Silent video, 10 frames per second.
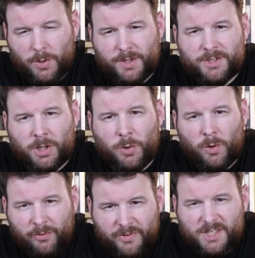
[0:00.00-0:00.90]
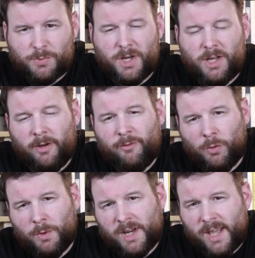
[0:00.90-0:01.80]
and so this week I
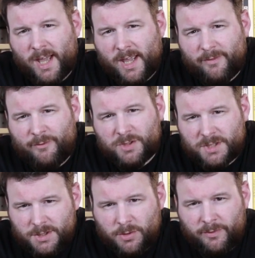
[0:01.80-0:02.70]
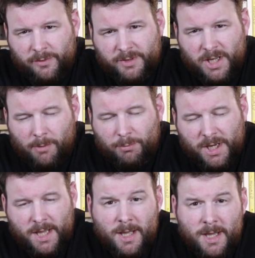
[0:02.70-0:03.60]
thought we'd hit a FTSE 250
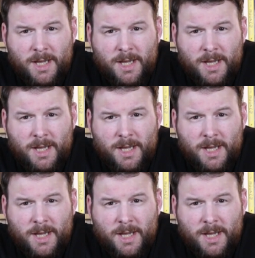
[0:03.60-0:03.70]
company.